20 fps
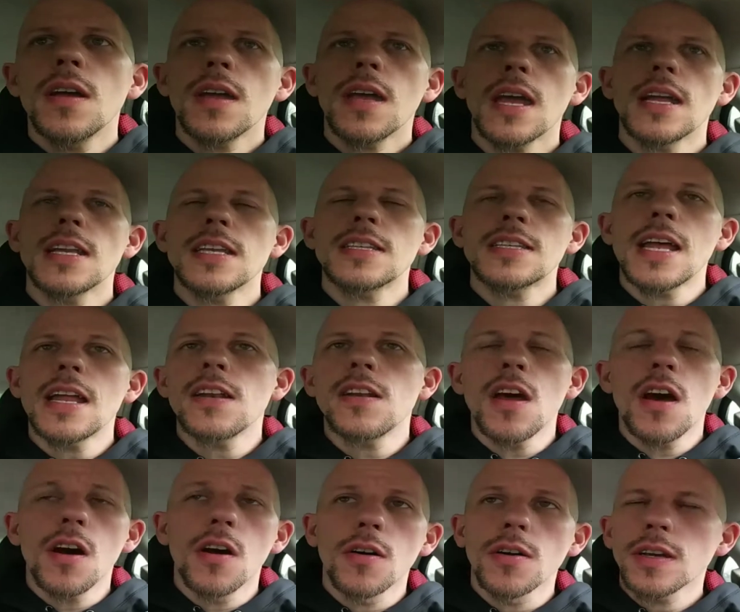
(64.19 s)
And he said
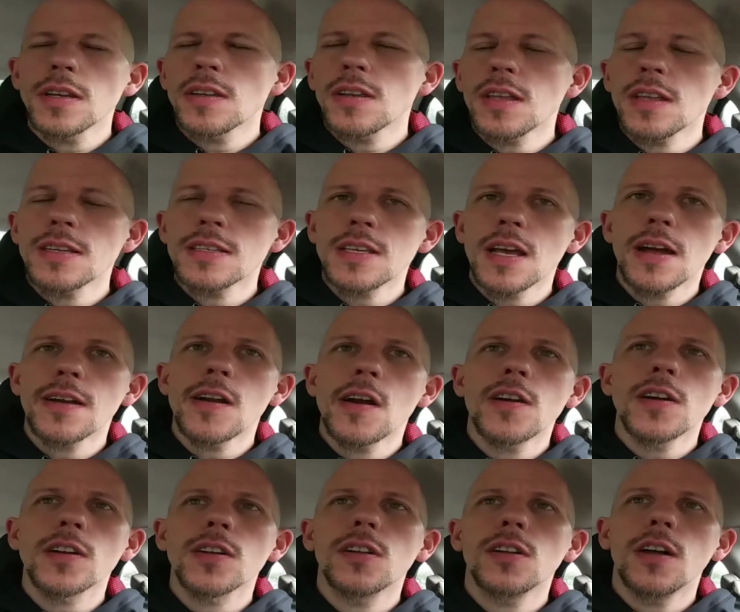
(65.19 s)
no. He saw an
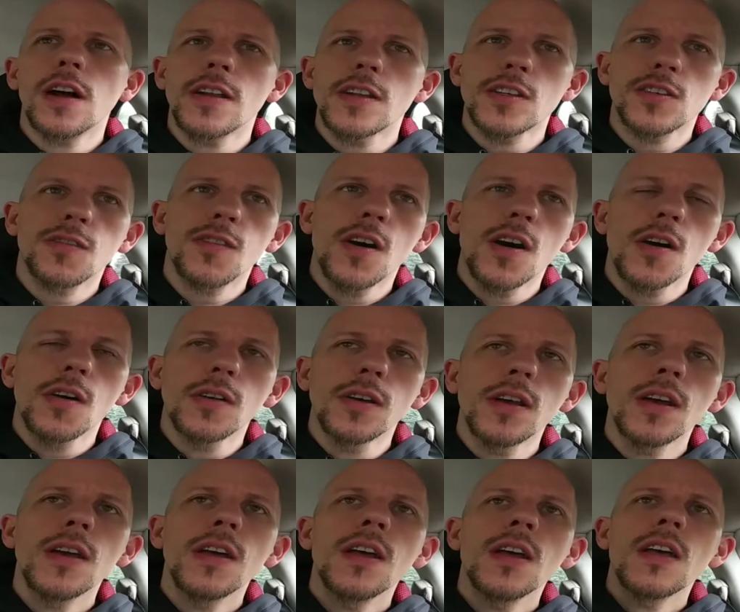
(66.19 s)
article on his
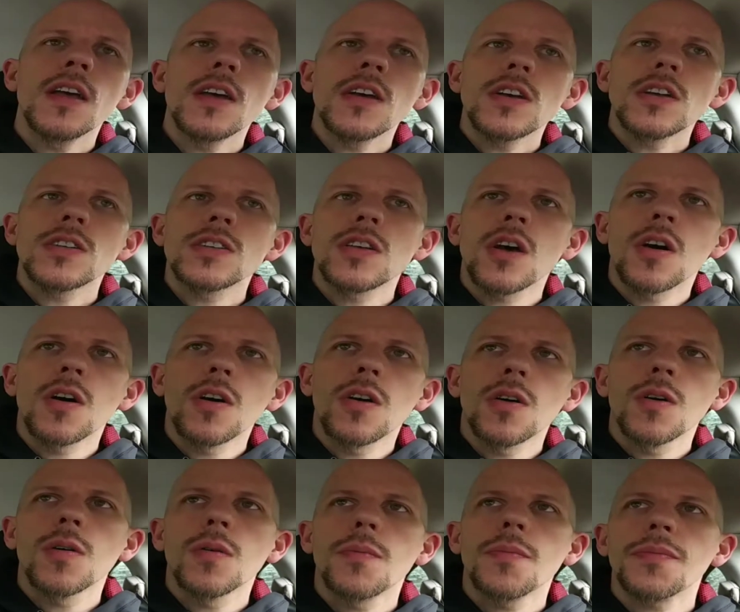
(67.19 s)
phone.
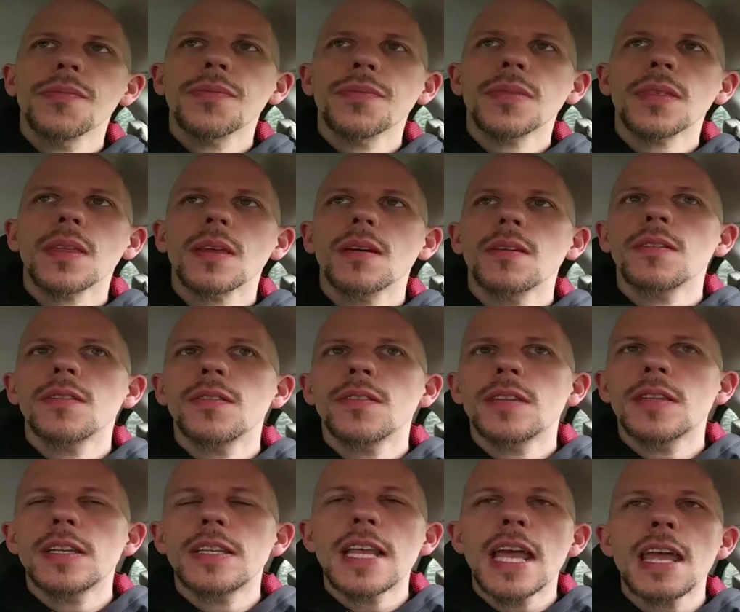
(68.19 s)
So
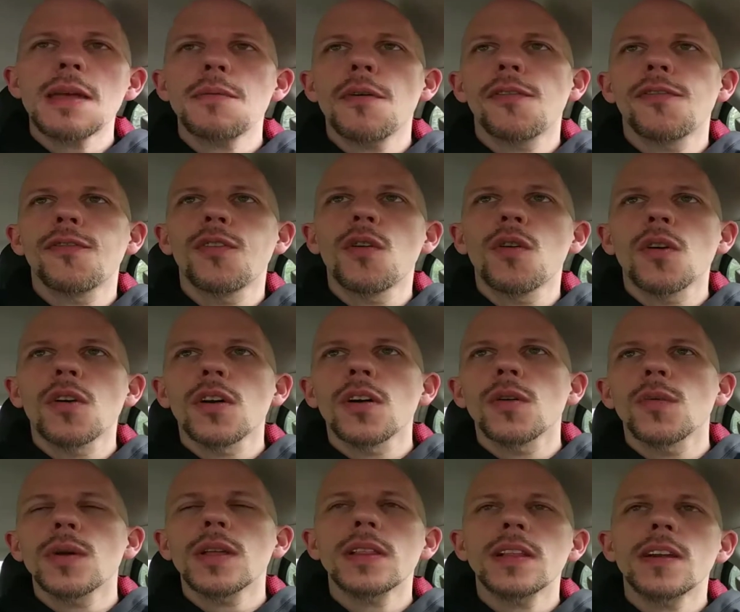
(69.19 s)
the day
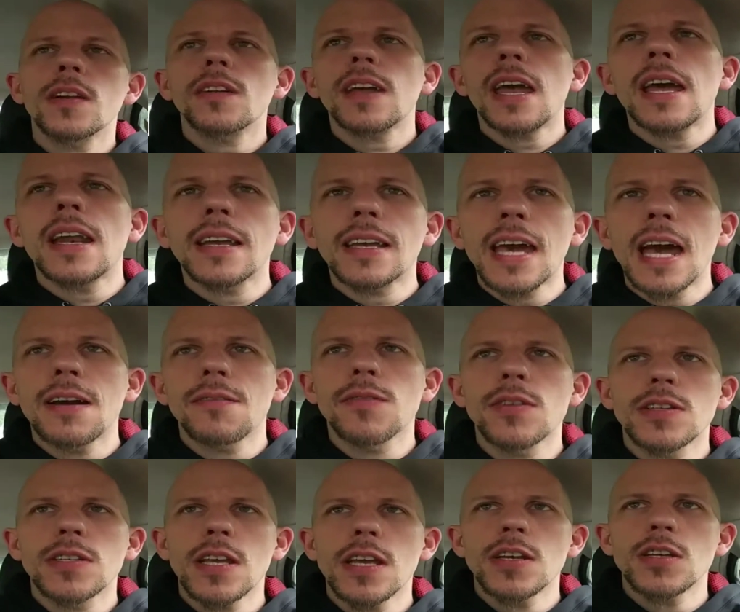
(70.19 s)
before, we literally had a
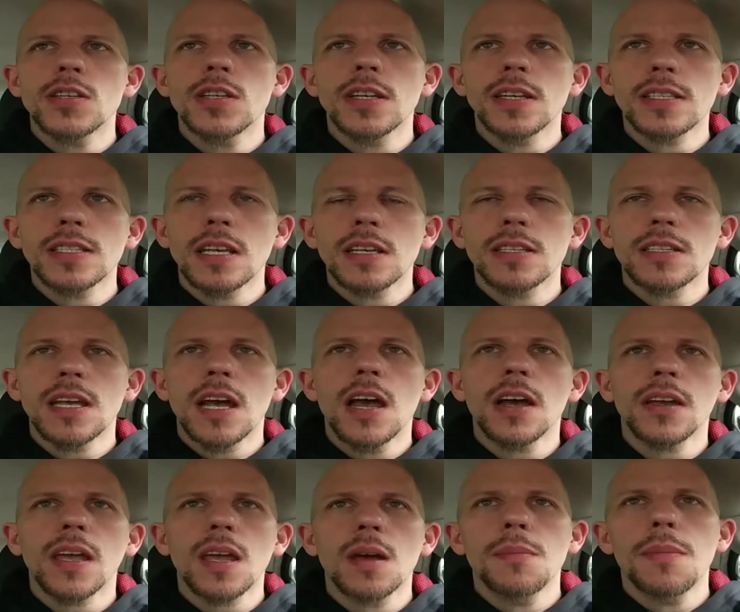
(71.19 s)
conversation because I was
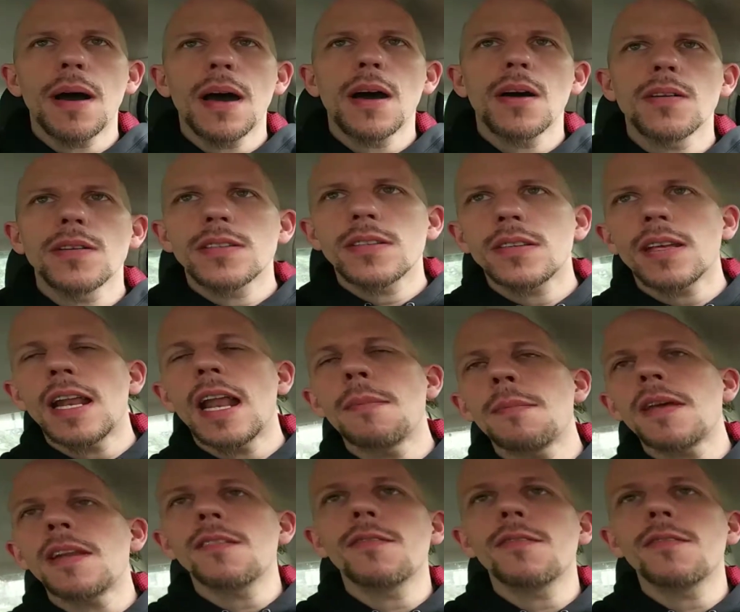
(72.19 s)
talking about, and I made a